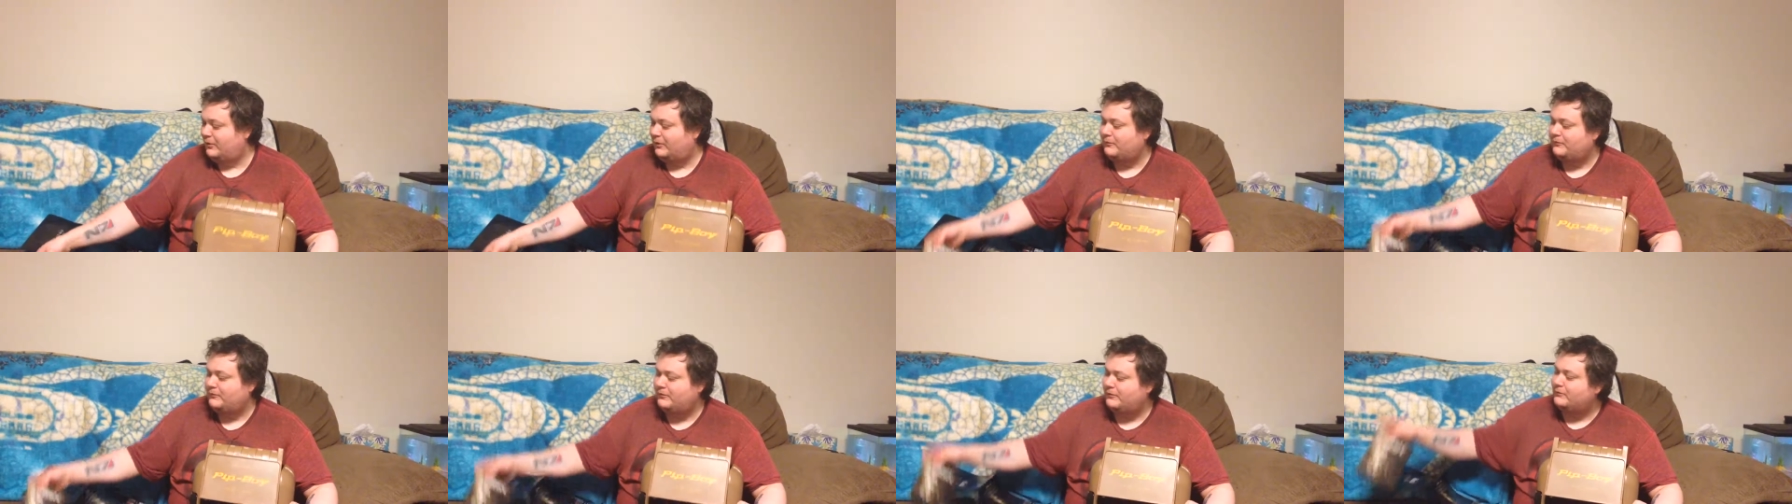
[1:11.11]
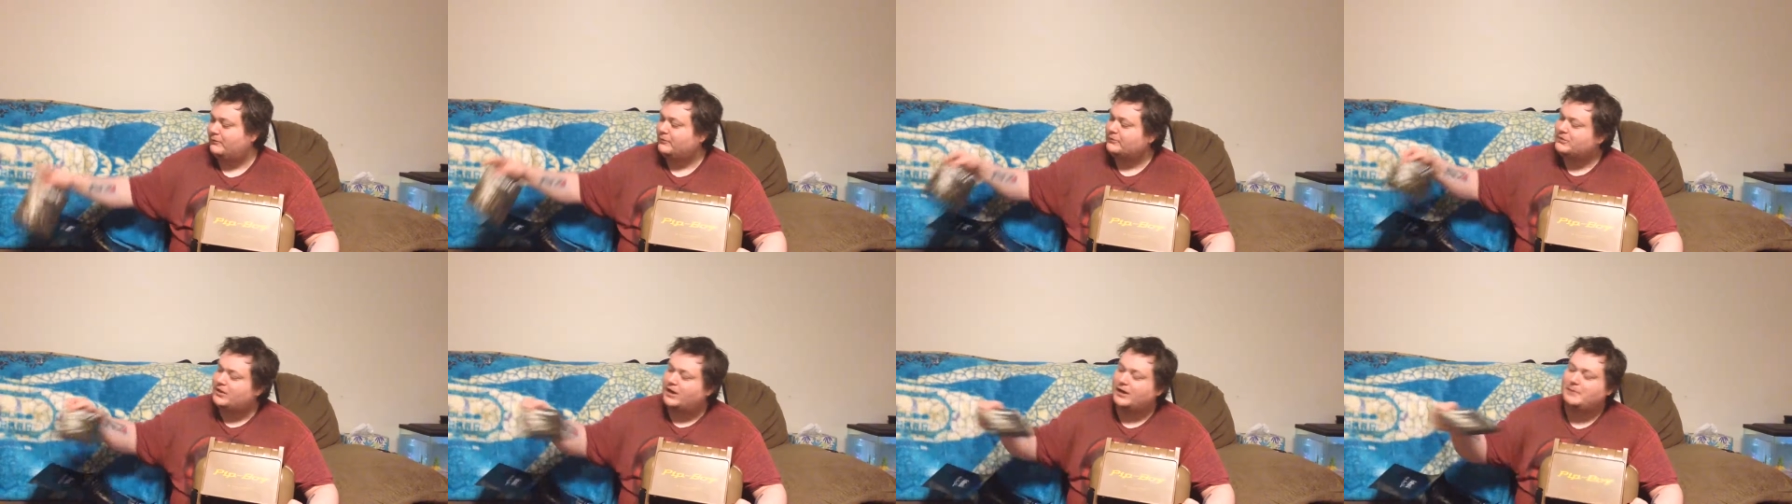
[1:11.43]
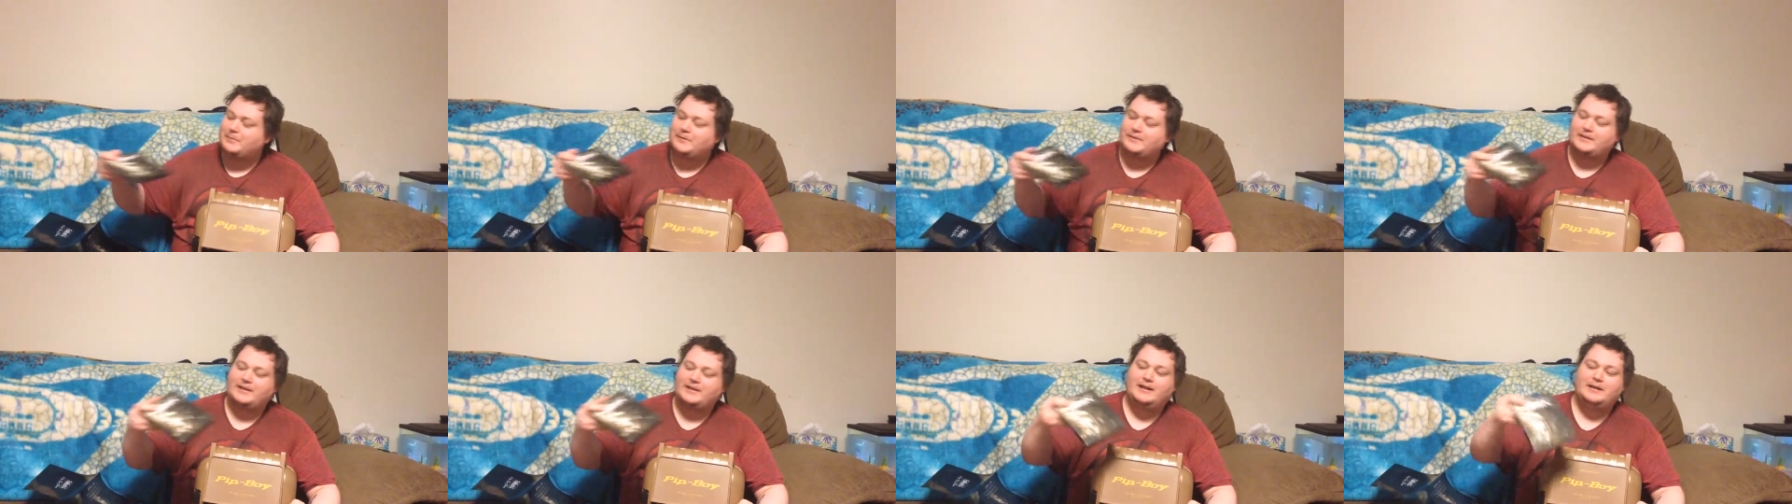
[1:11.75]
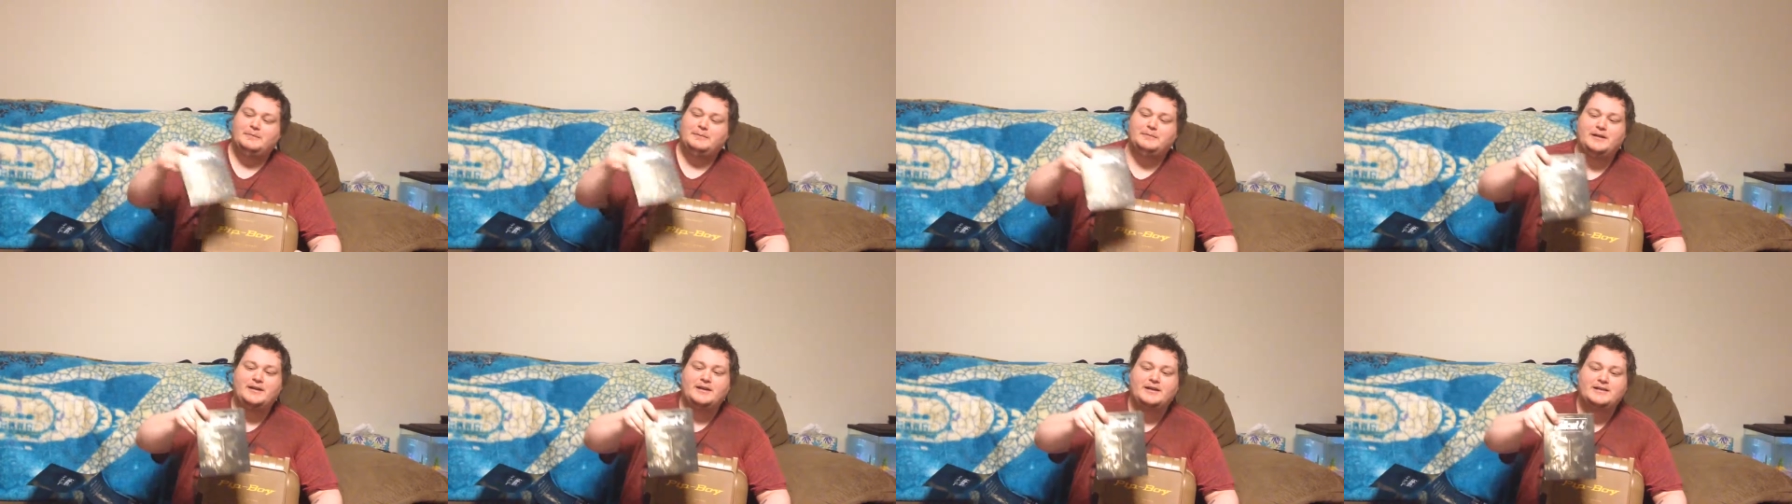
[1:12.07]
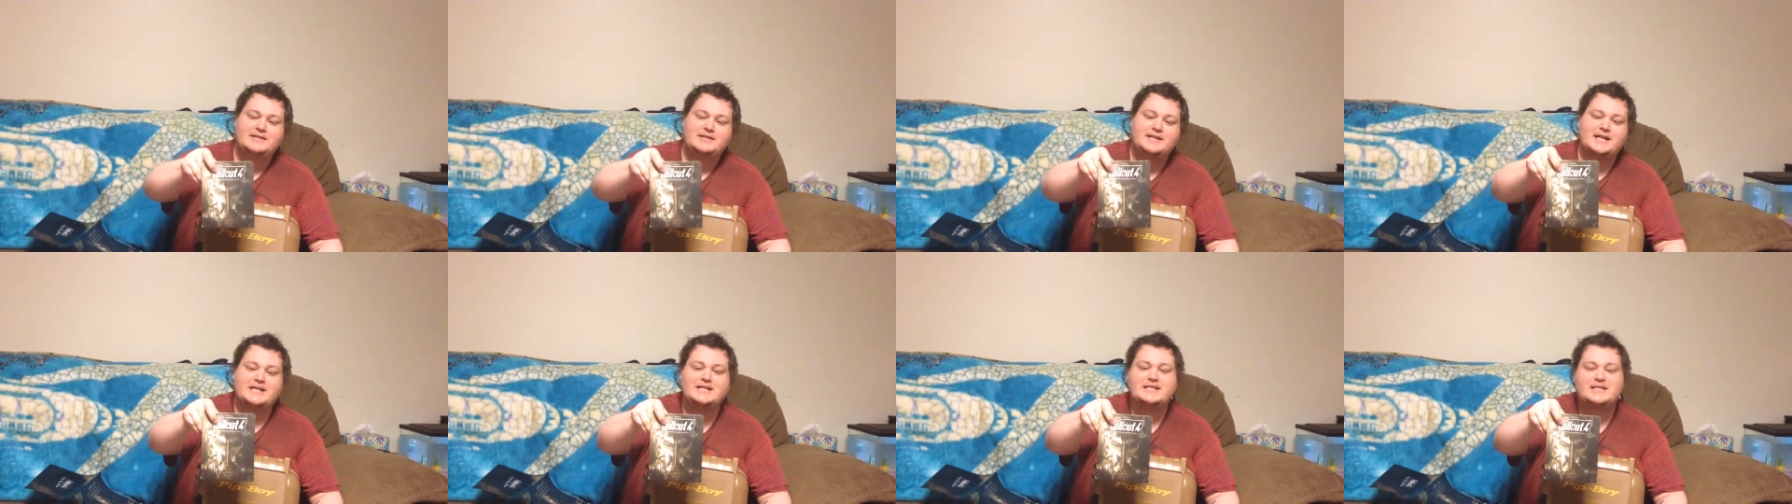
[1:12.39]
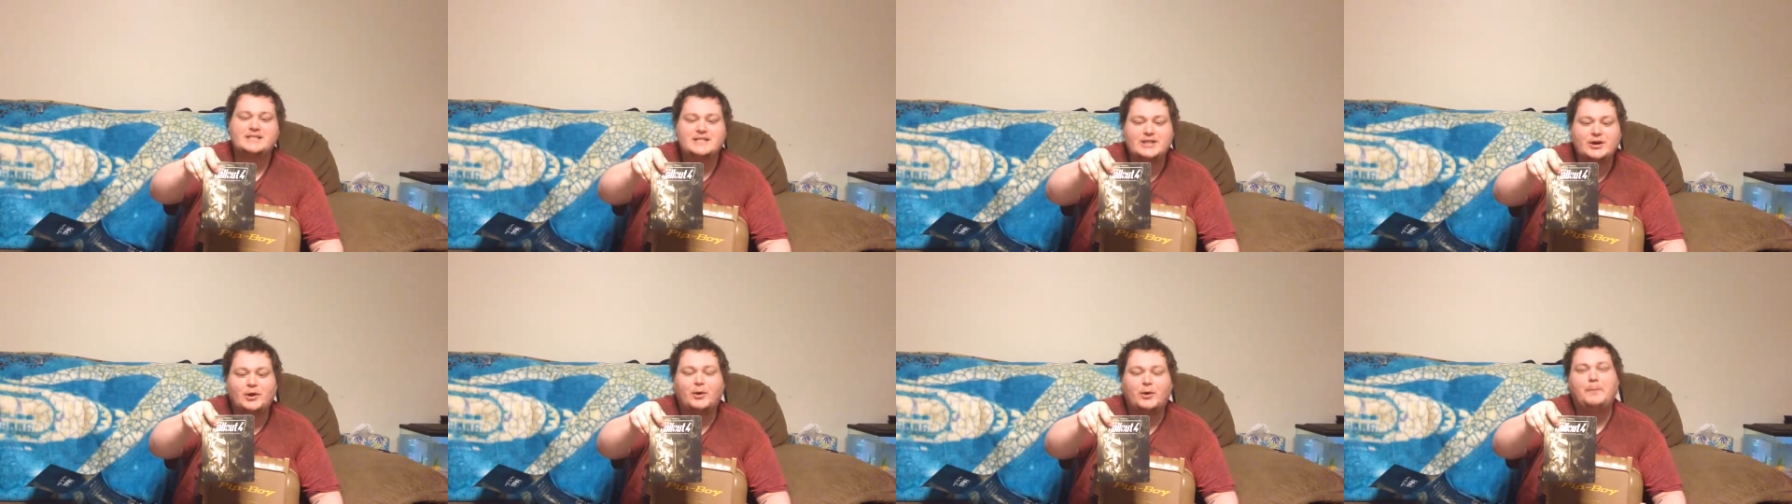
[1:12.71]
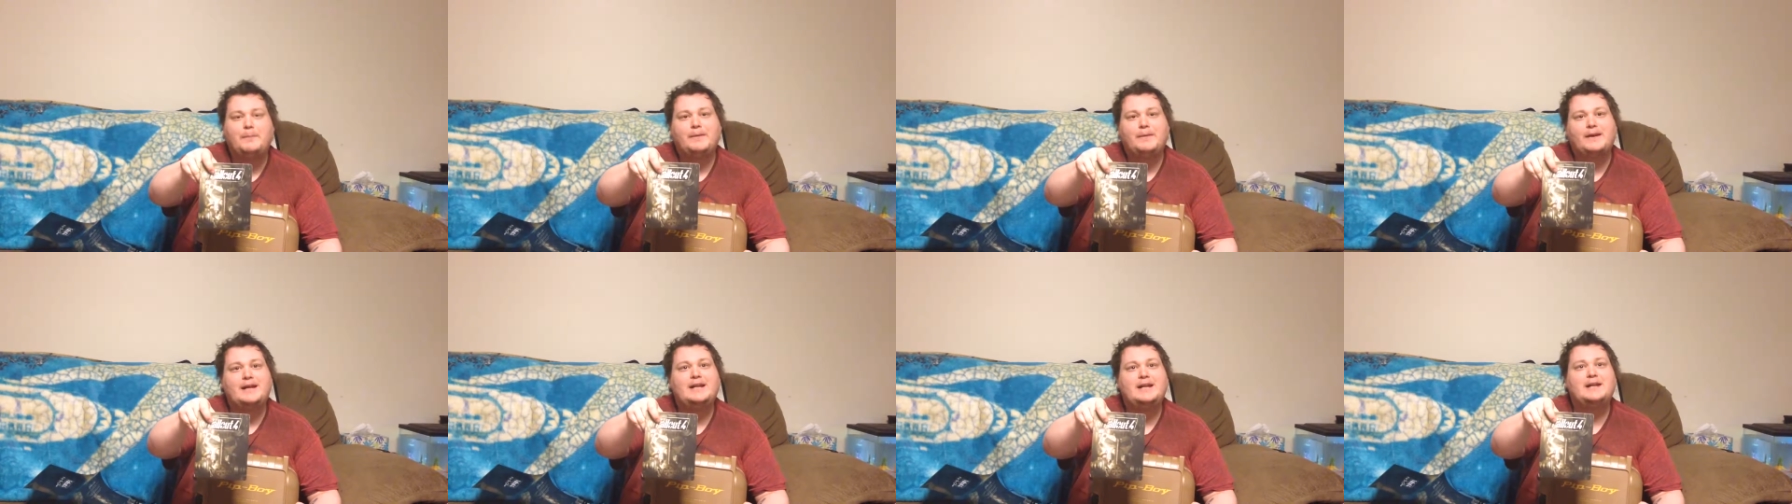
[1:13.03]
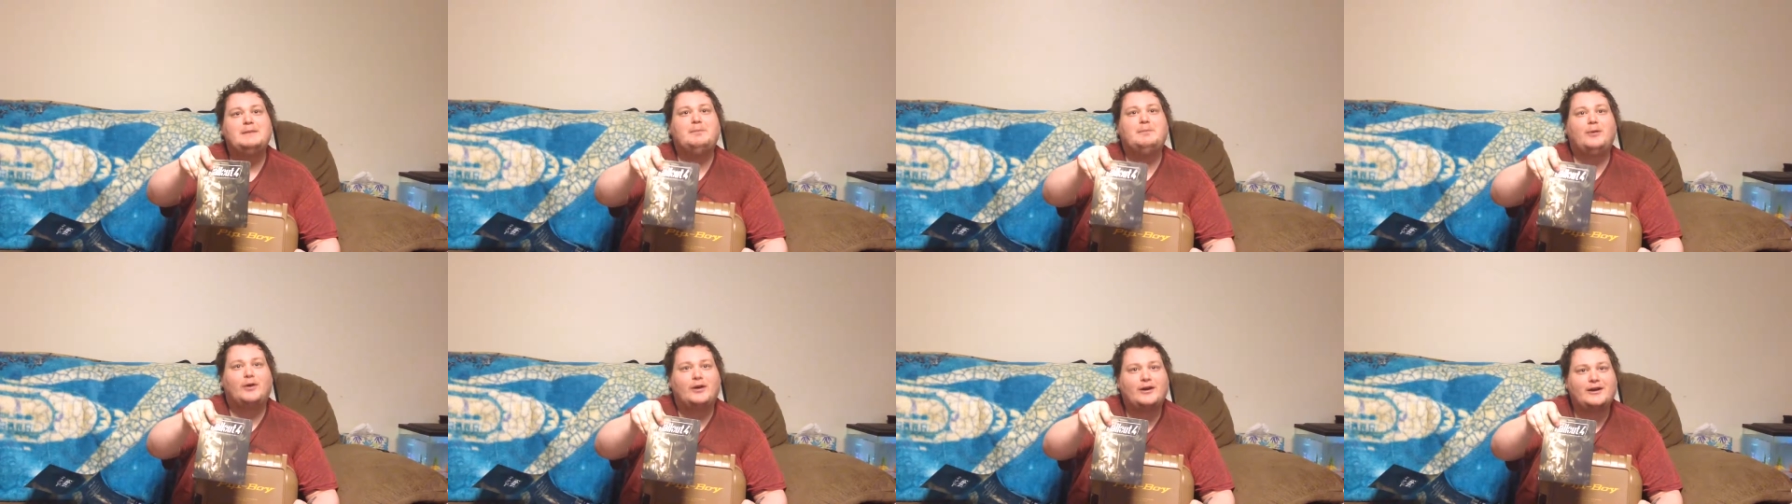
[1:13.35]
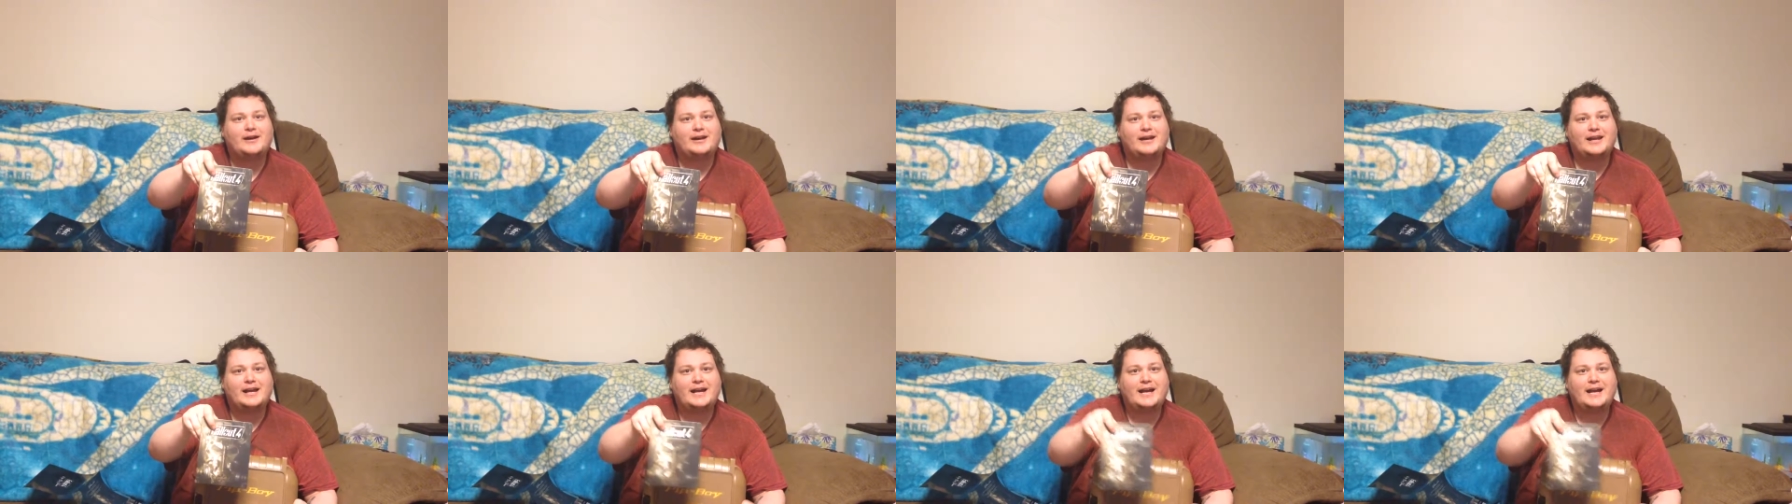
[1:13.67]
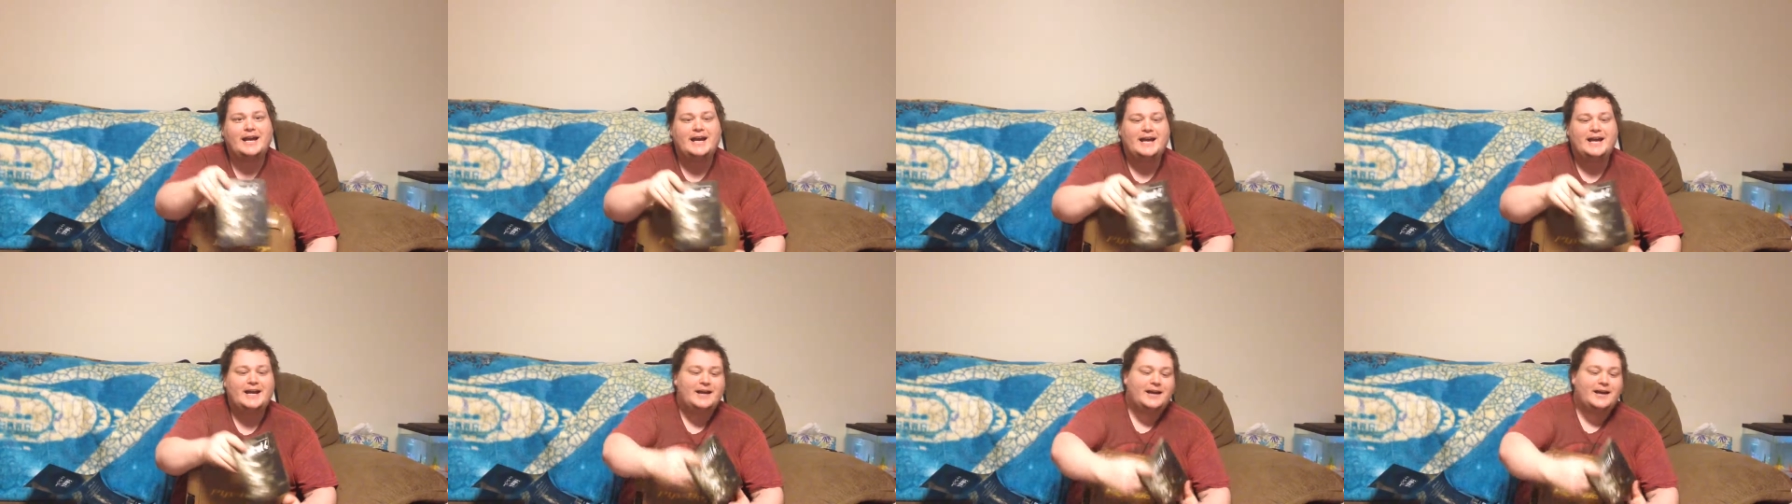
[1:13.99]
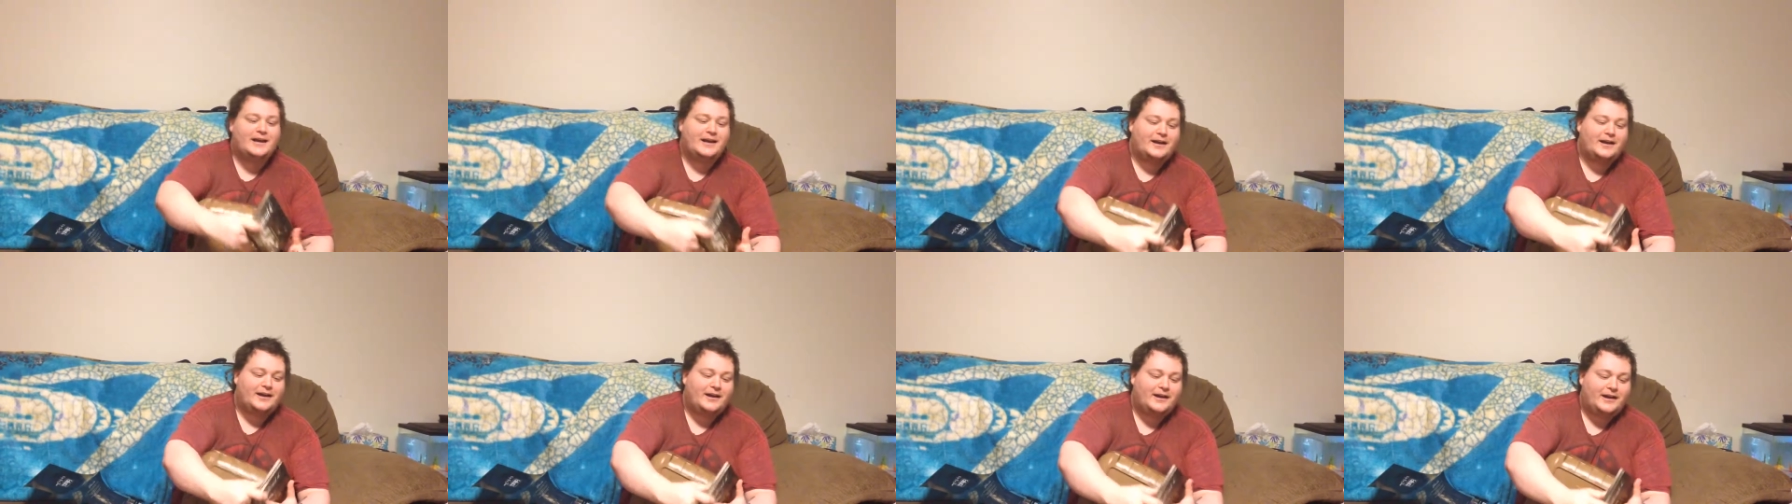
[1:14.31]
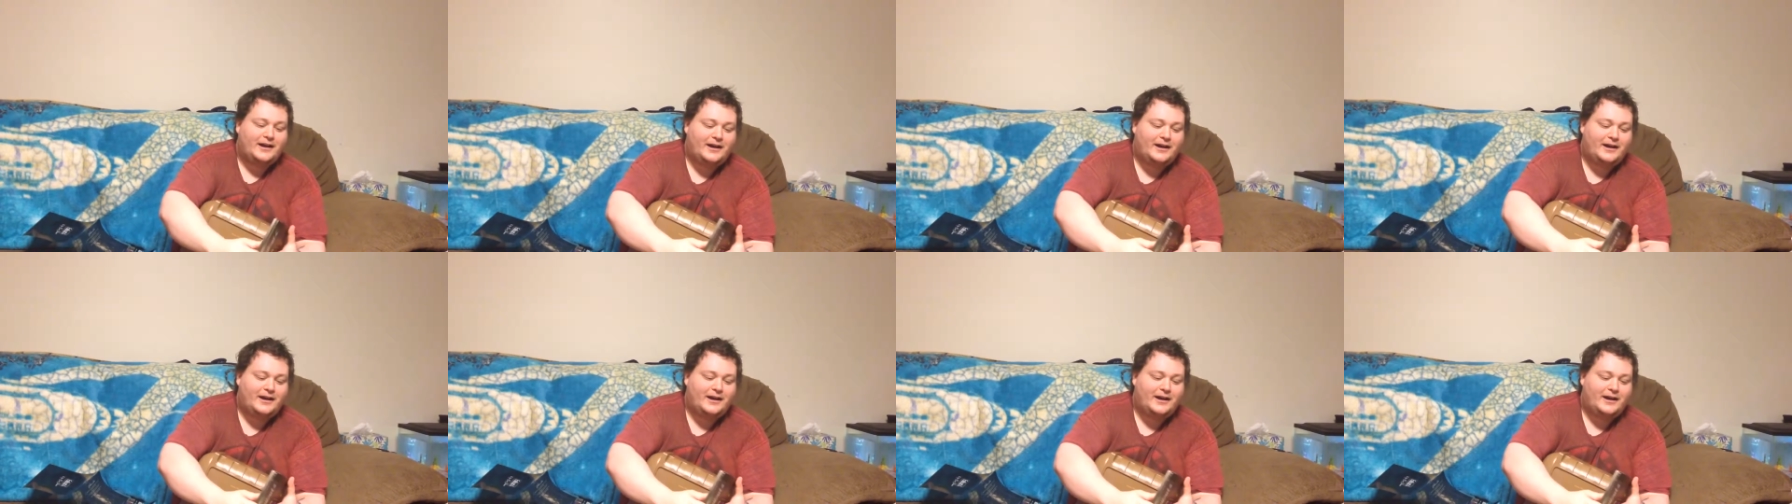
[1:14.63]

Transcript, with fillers: Well, we'll talk about the nice steel plated booklet.